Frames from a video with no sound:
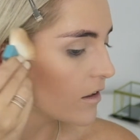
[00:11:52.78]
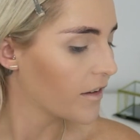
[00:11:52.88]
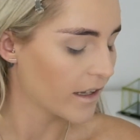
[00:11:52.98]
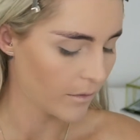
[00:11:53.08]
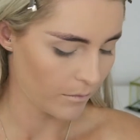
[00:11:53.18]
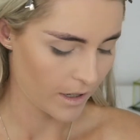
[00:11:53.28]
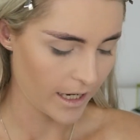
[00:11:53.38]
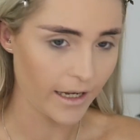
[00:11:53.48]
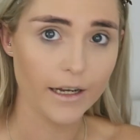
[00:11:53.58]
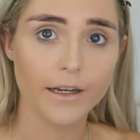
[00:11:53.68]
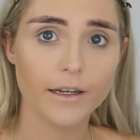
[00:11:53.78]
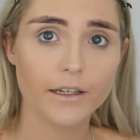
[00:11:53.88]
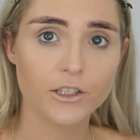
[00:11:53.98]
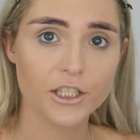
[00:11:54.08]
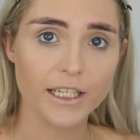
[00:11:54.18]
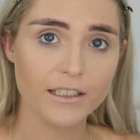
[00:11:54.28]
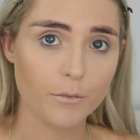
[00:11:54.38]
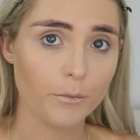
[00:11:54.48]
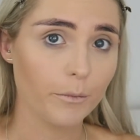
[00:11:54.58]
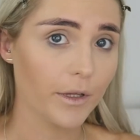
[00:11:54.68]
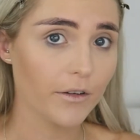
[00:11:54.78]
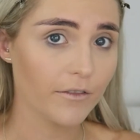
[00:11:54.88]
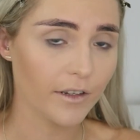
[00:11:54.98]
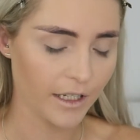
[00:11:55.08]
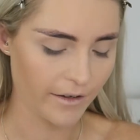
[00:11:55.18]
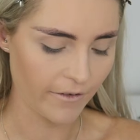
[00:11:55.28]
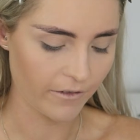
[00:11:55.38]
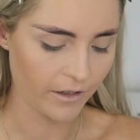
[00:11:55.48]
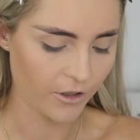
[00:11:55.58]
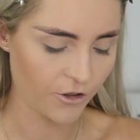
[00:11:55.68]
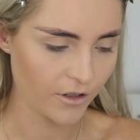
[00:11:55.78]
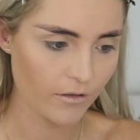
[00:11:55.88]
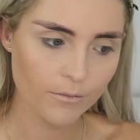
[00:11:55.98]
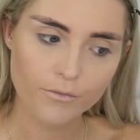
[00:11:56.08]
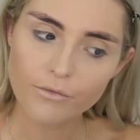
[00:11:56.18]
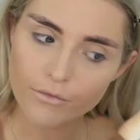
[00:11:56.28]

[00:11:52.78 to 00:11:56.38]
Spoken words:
Just give my cheeks a bit of definition.